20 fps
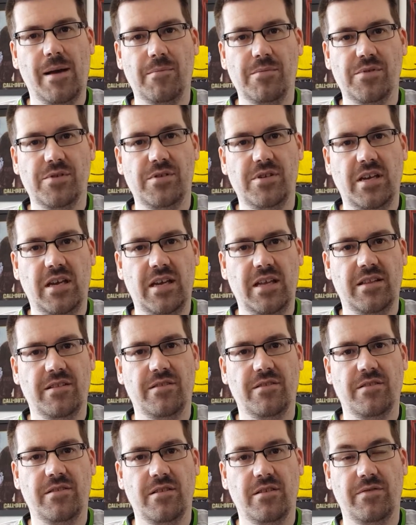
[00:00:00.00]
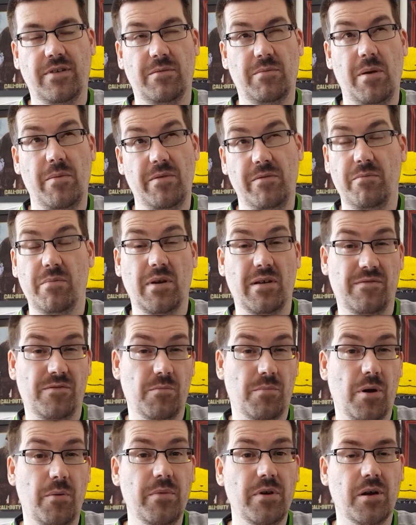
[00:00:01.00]
saying, but maybe even after
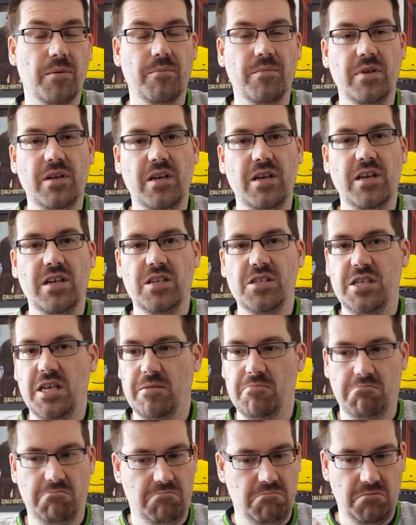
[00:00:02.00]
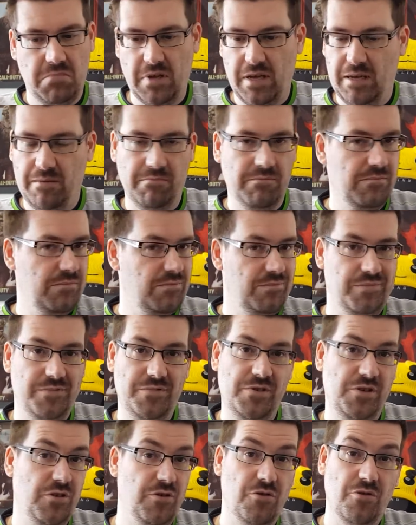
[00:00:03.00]
Birmingham, saying, like,
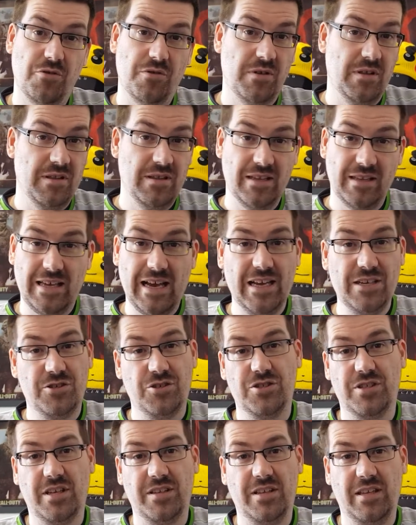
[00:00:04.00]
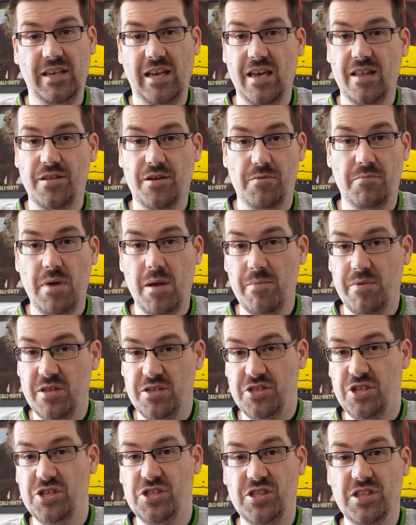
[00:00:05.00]
you know, the guys should stick together. Maybe
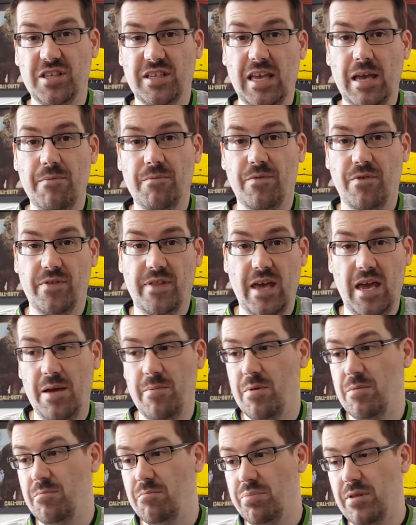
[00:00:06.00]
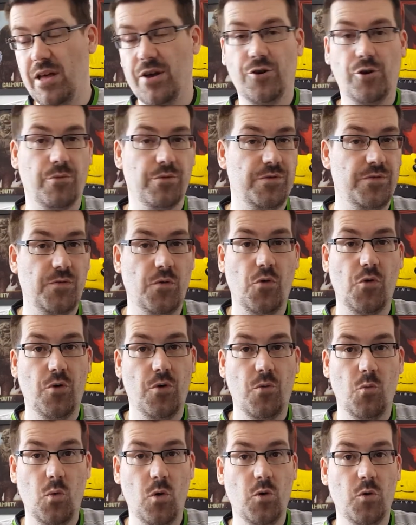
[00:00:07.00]
this isn't the game for them, and Black Ops 4
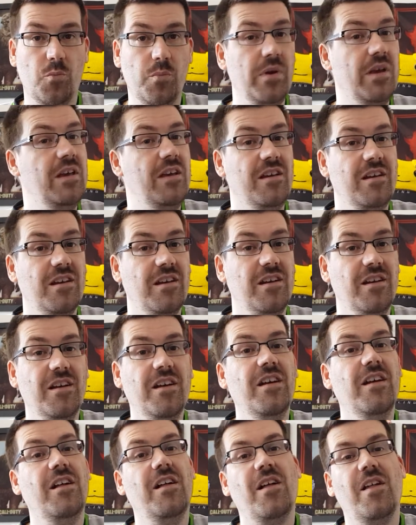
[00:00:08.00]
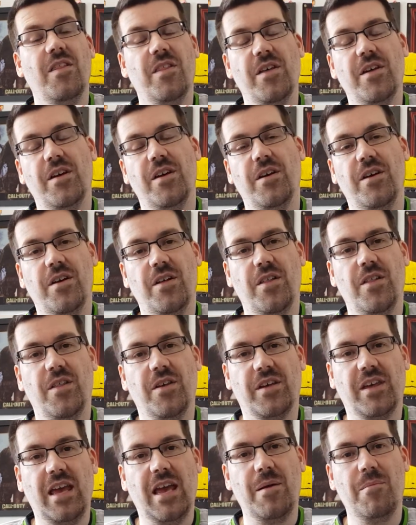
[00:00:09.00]
will be
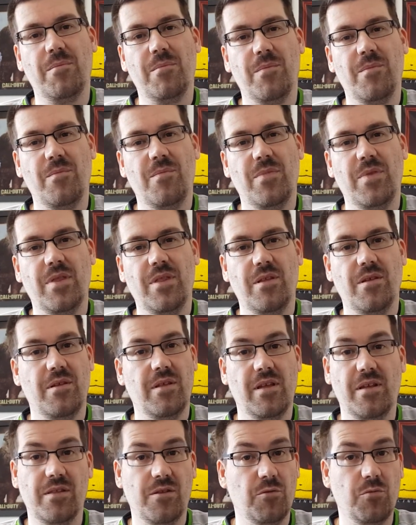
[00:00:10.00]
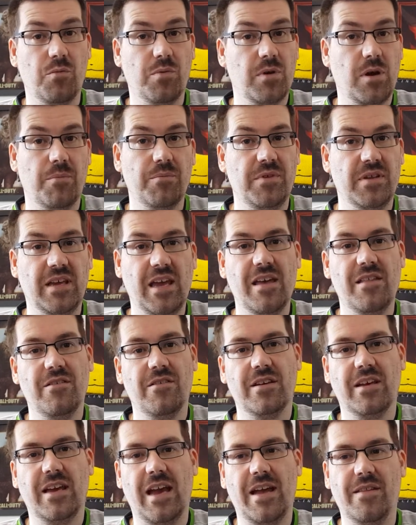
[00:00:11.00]
the game that they'll come together
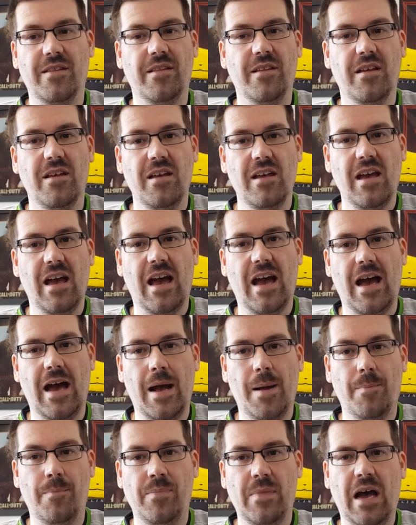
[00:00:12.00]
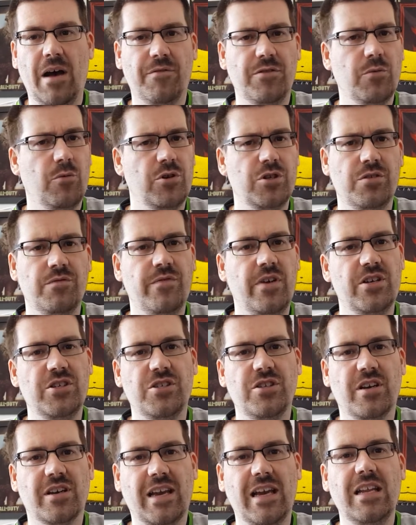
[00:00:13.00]
again. After watching
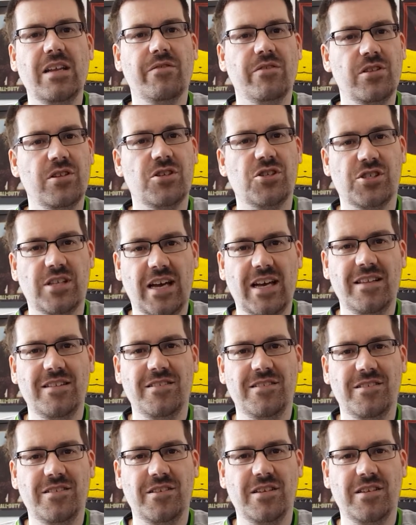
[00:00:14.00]
Vision, I kind of understand